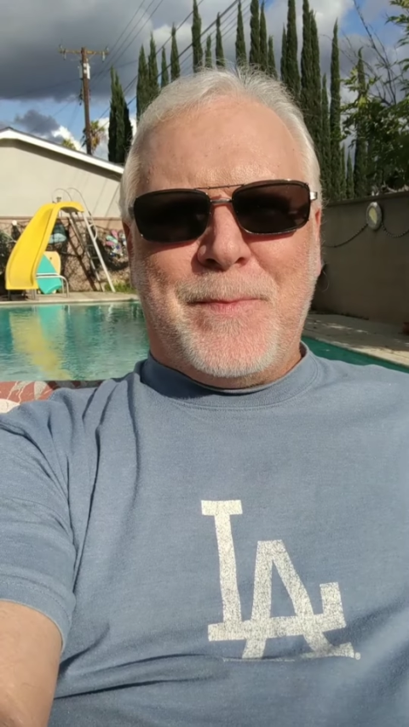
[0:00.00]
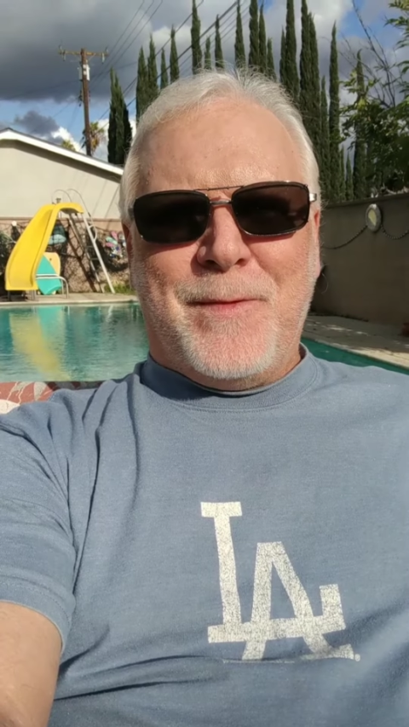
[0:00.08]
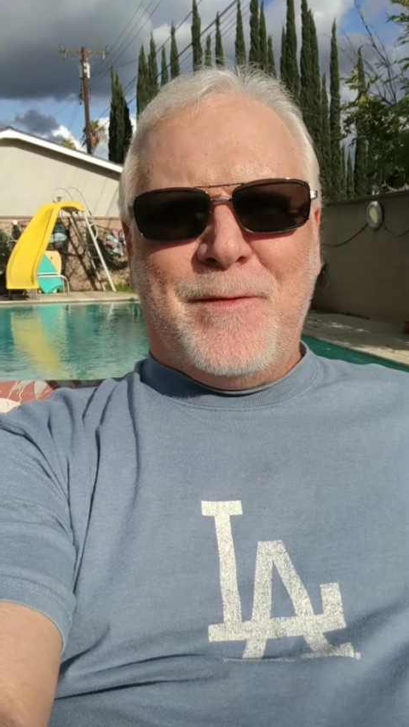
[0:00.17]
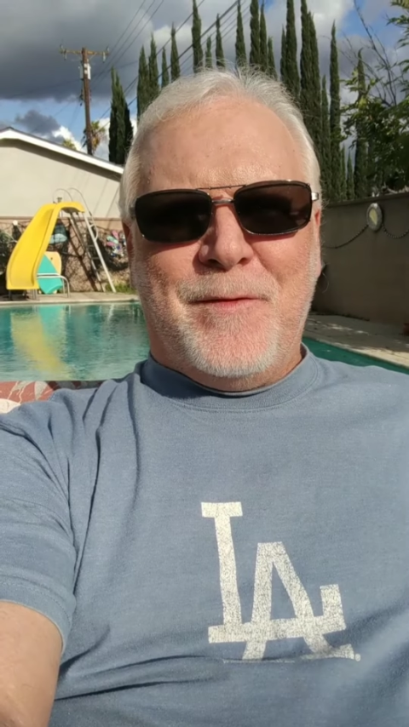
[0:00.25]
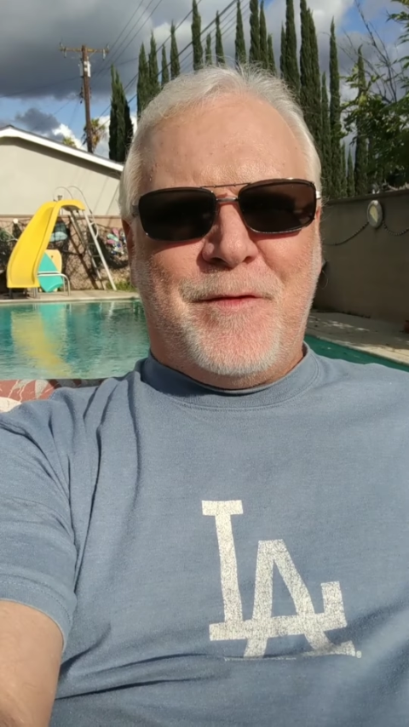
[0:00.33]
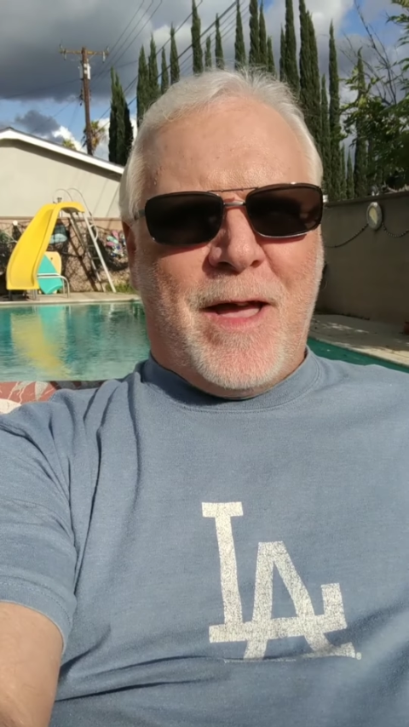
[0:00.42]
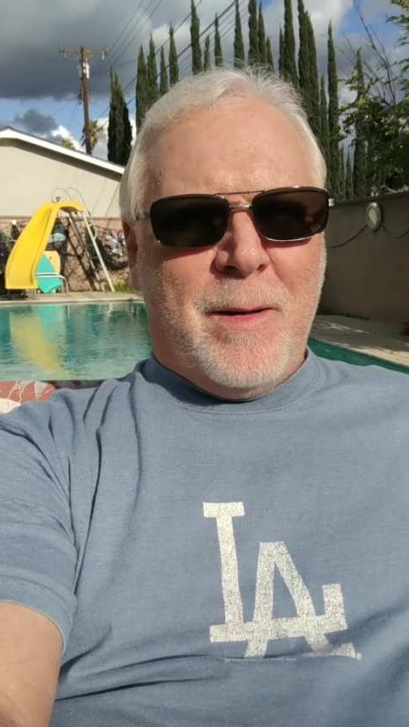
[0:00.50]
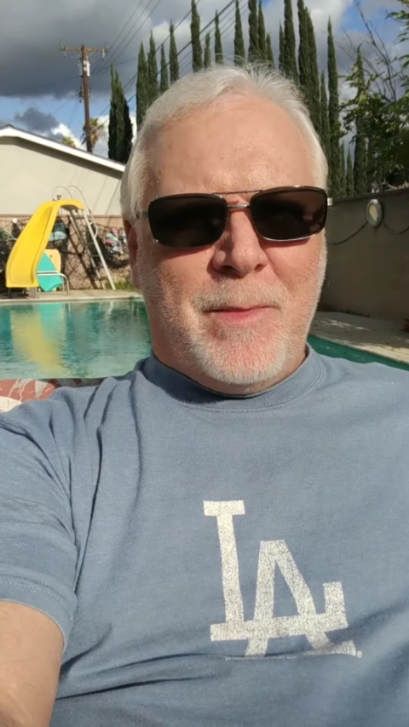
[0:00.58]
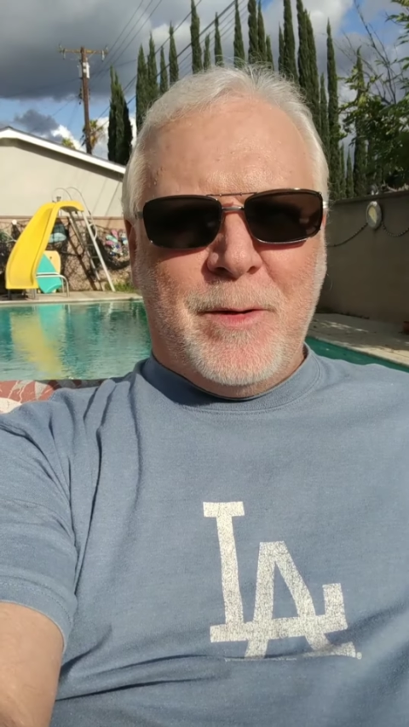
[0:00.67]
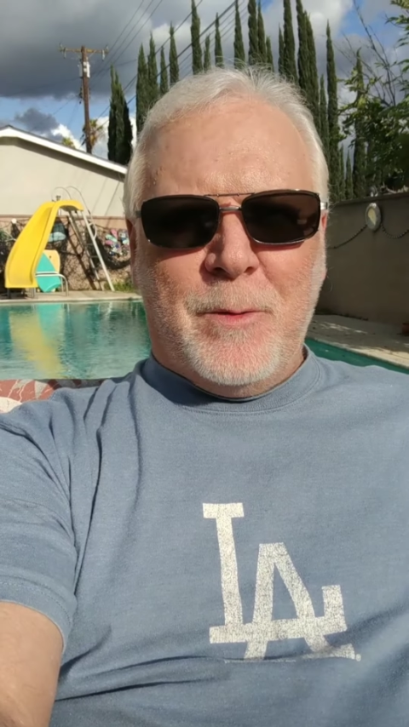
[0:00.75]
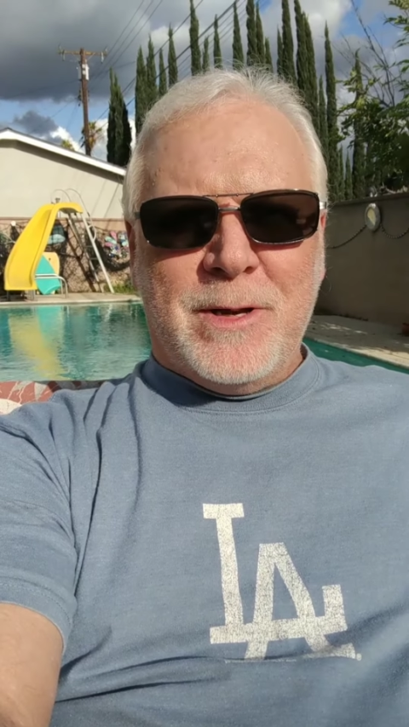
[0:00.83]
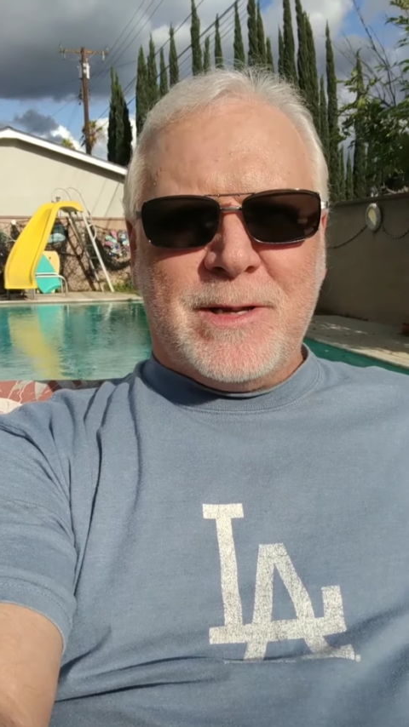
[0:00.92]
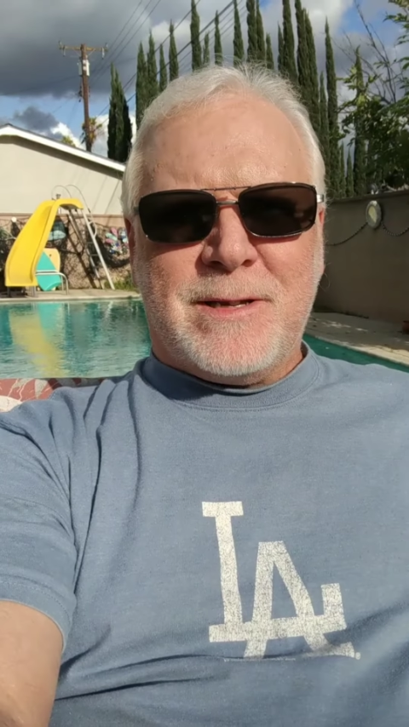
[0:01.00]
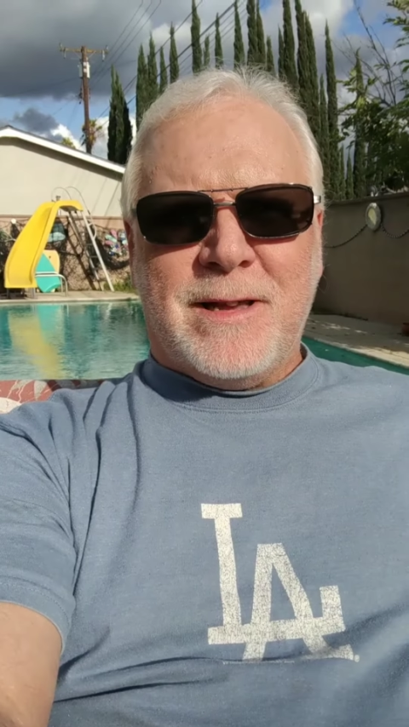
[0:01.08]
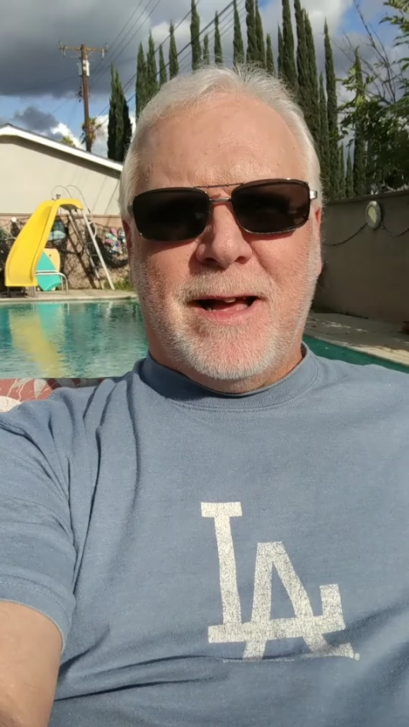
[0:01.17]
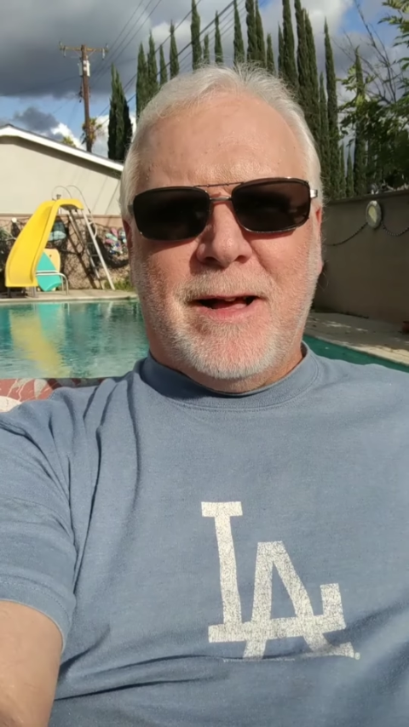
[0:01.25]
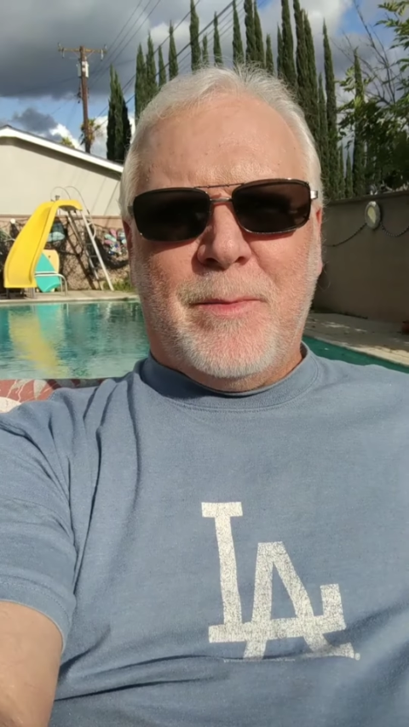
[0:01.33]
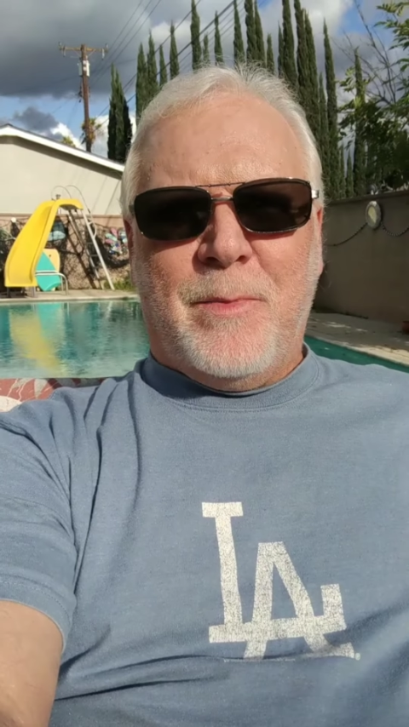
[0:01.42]
Family was
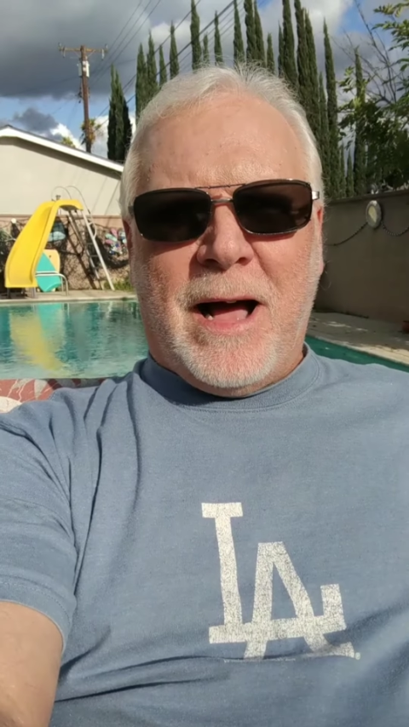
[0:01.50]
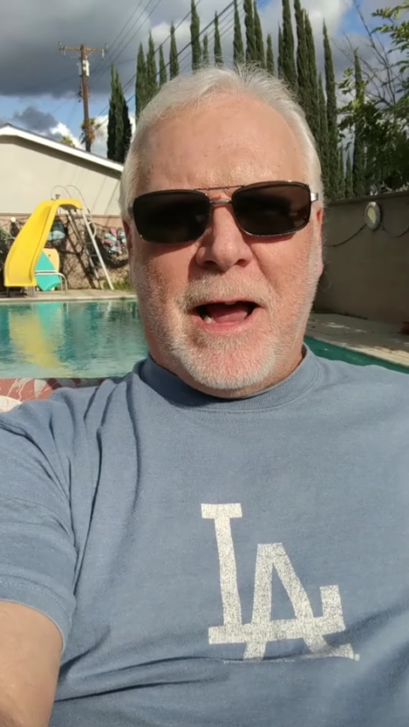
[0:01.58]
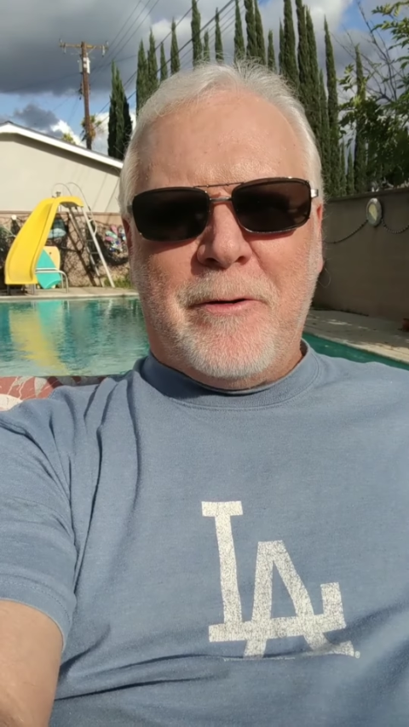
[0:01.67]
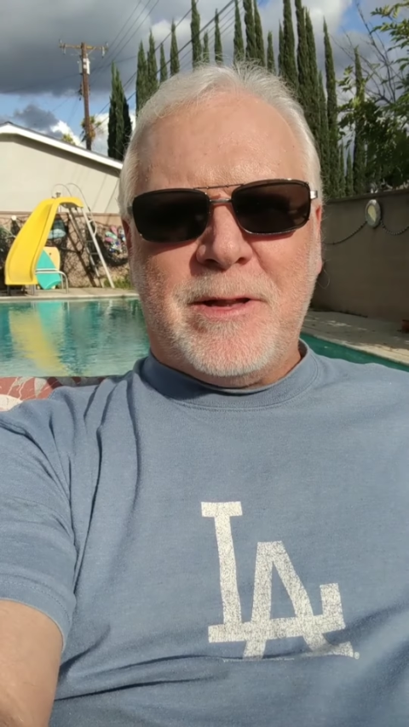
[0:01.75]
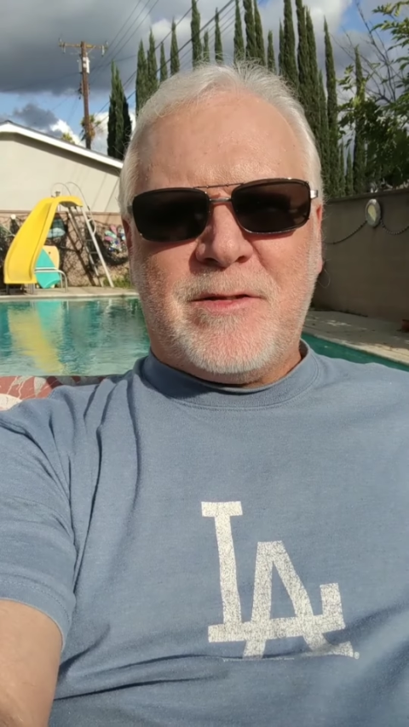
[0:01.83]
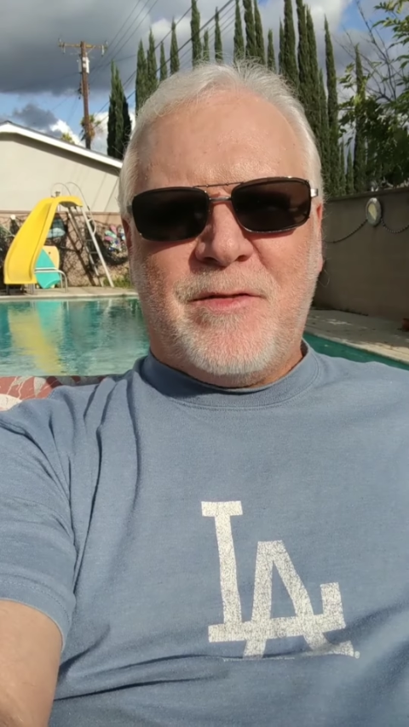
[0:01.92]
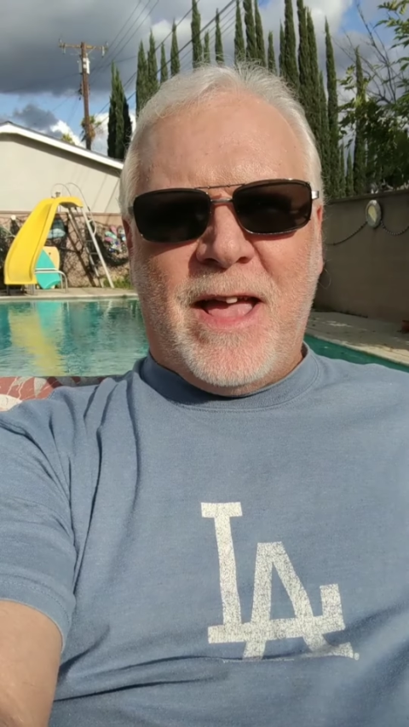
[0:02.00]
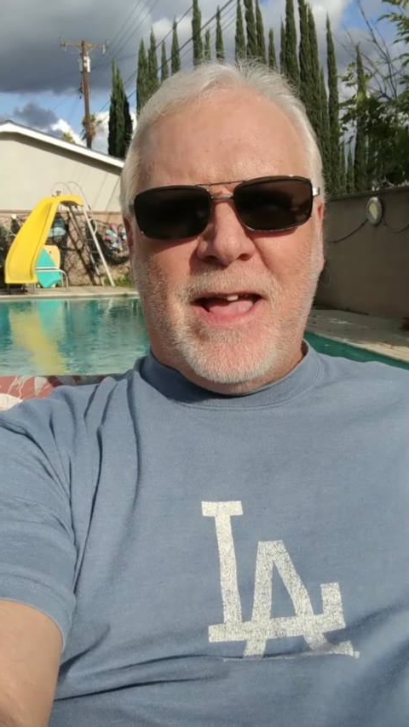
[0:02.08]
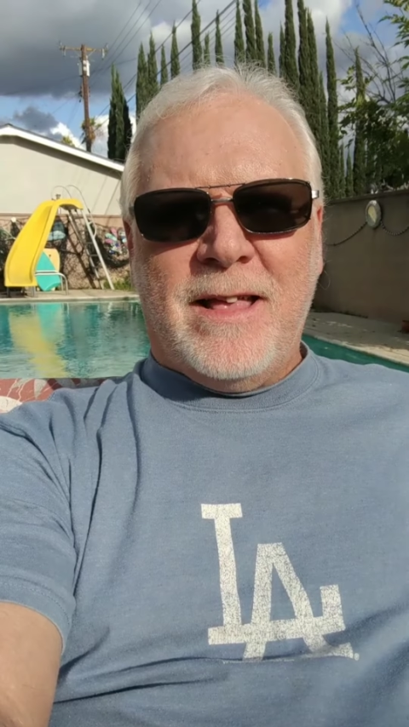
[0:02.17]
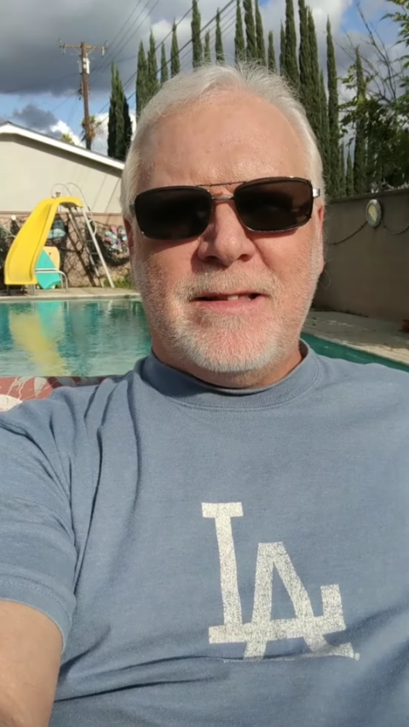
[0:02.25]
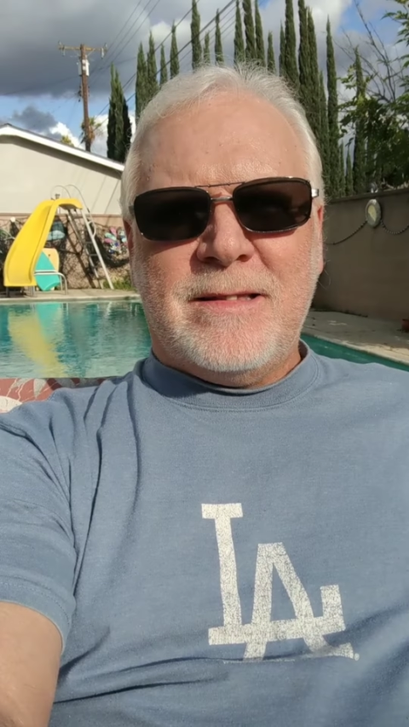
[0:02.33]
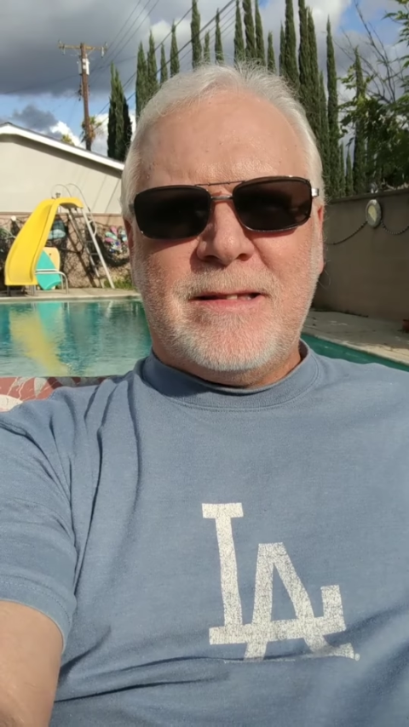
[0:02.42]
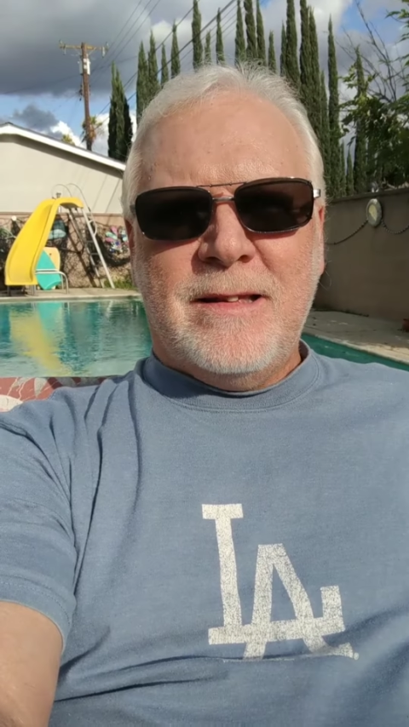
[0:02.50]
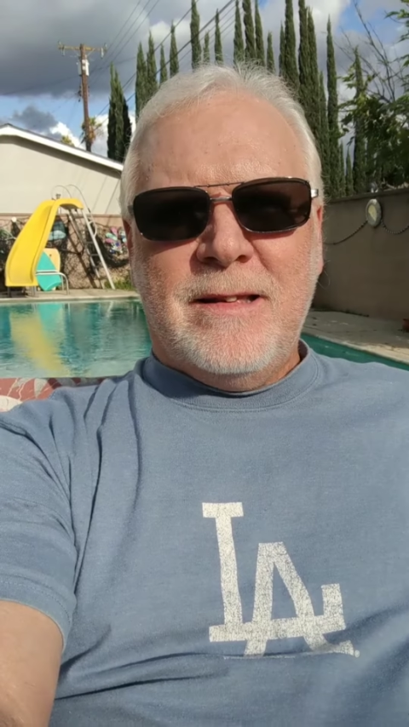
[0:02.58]
Pirates fans,